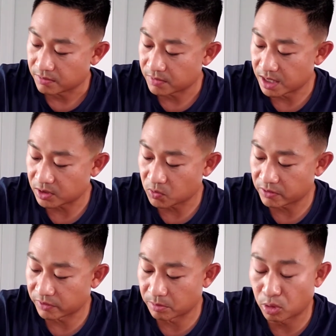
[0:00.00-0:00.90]
this
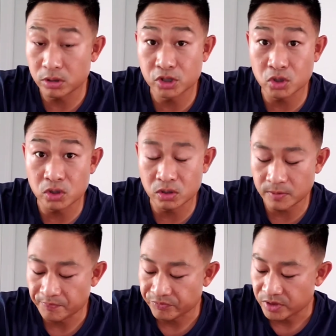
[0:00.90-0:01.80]
went from
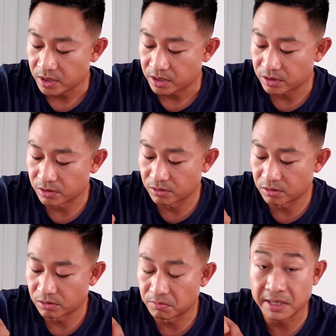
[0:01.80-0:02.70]
Portugal
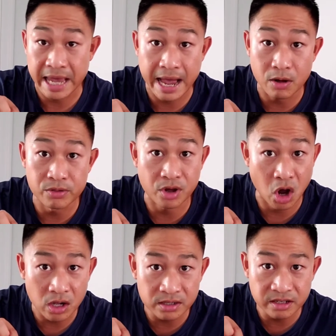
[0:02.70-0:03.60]
to Macau, the
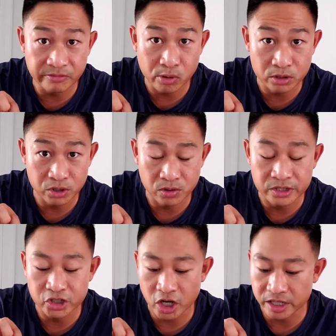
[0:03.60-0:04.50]
colony of Portugal
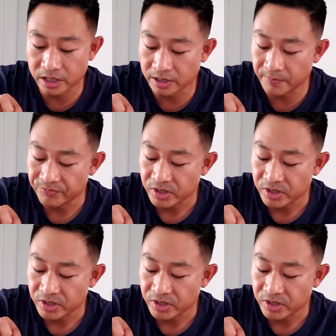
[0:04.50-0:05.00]
in China,